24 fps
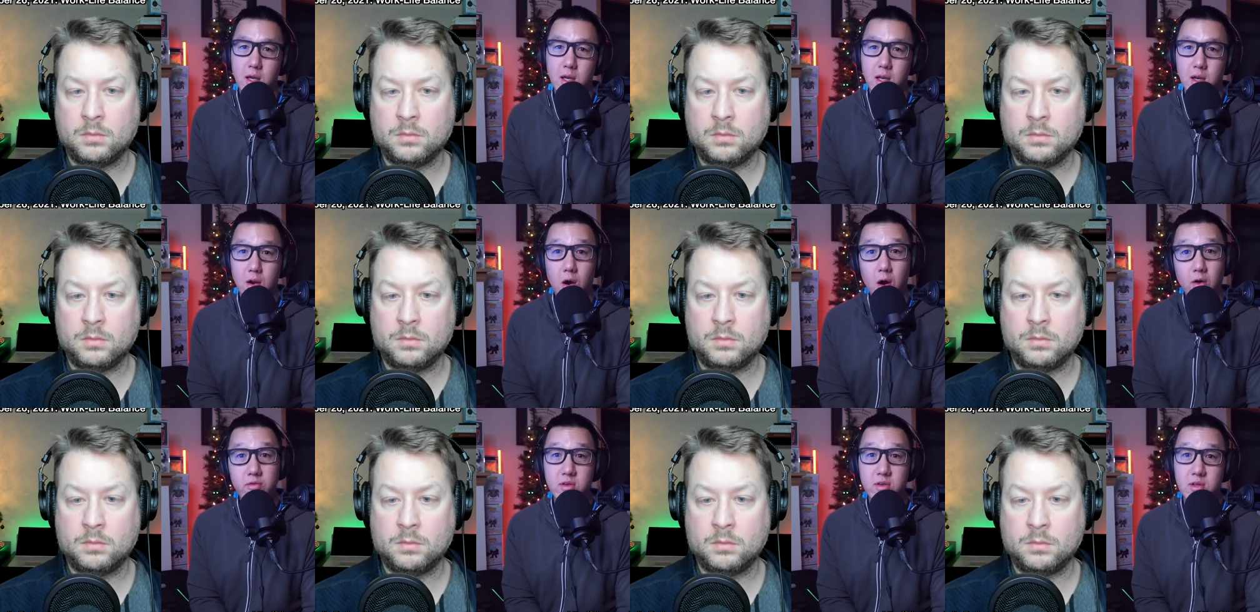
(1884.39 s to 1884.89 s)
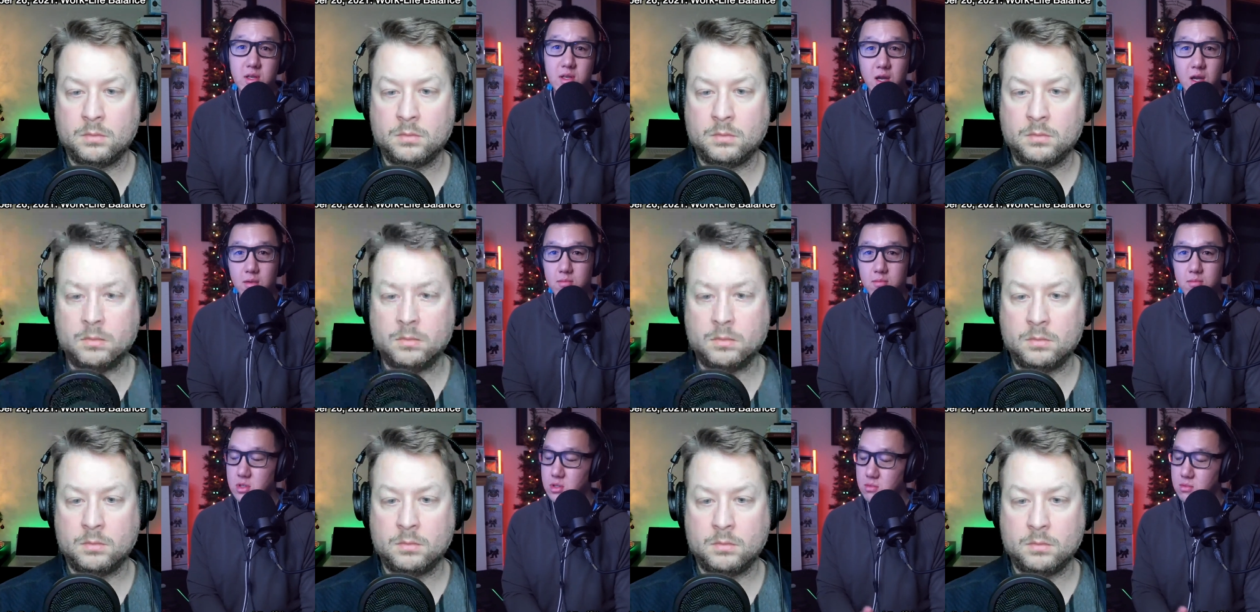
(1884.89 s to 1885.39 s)
Speaker 1: And
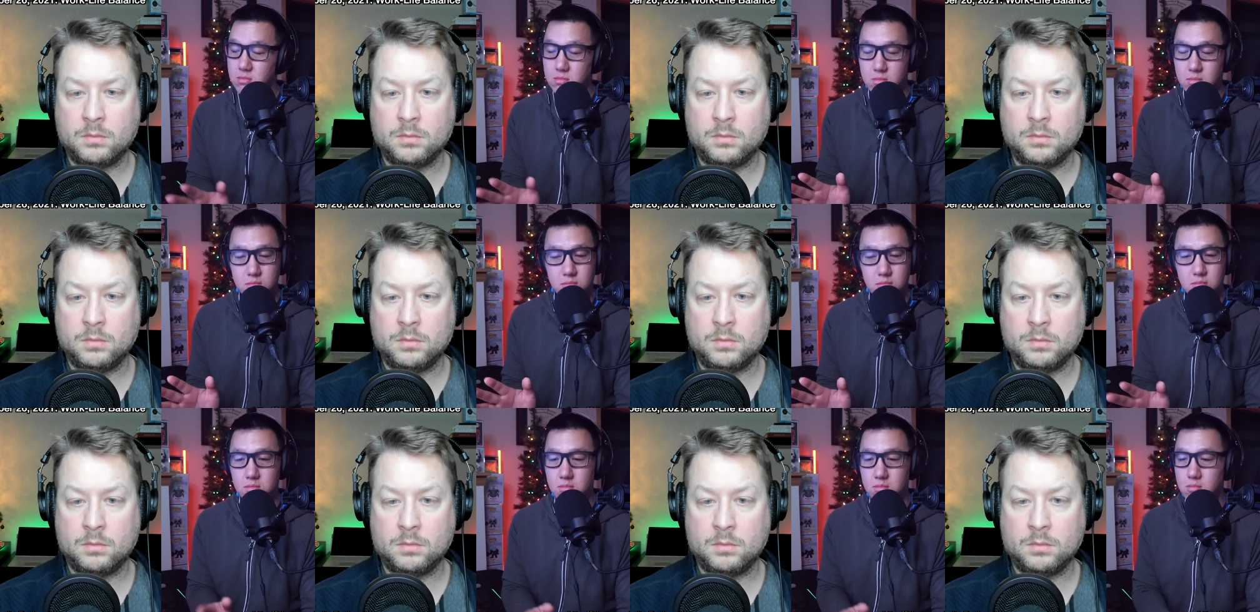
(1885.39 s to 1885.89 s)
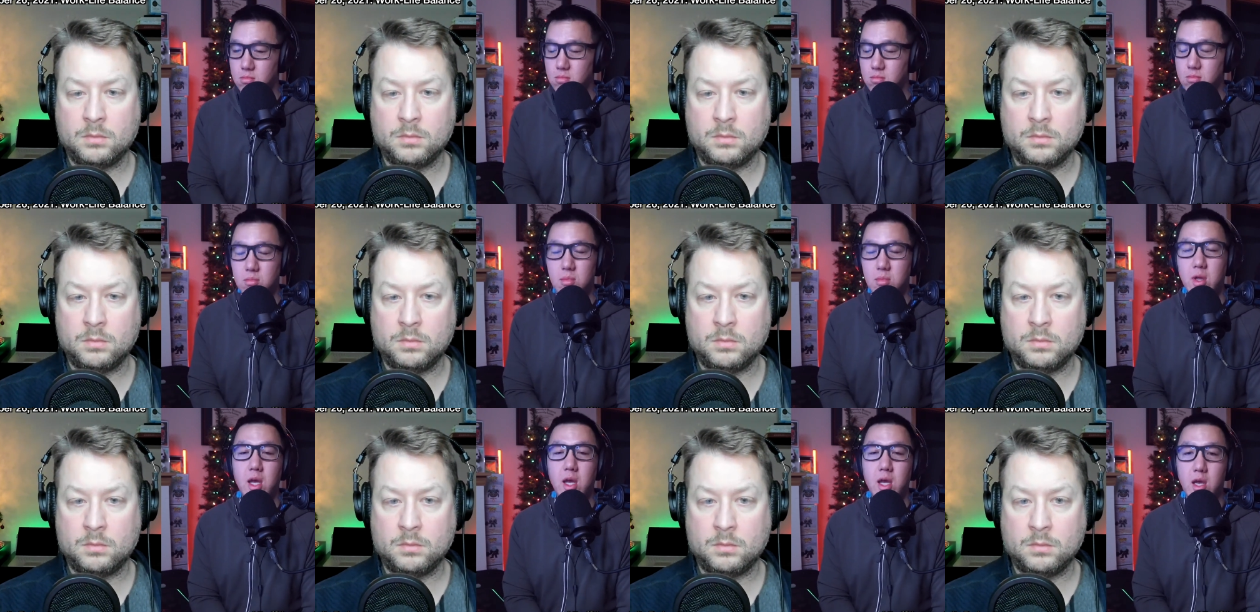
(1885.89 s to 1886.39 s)
oftentimes
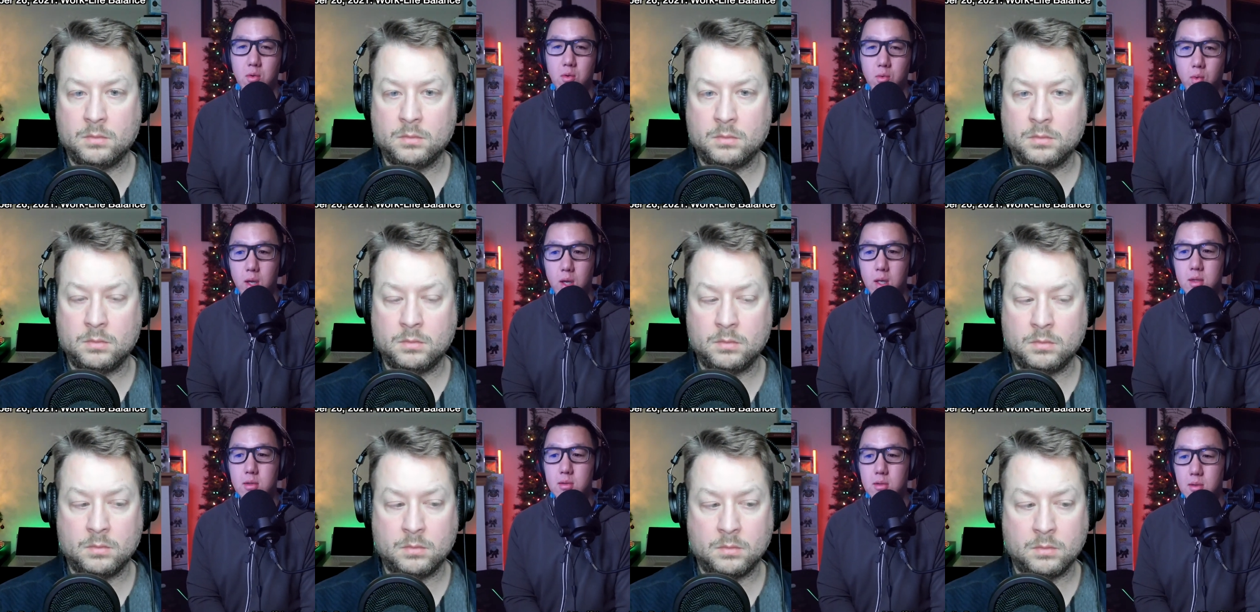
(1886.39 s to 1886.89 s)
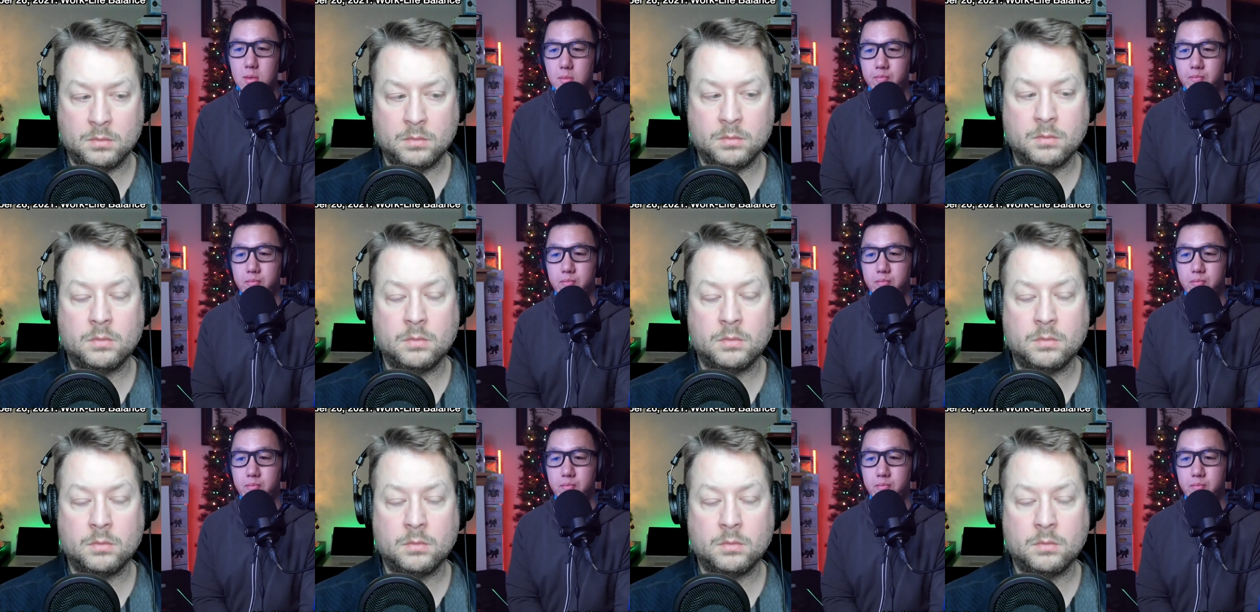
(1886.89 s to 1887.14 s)
it can wait.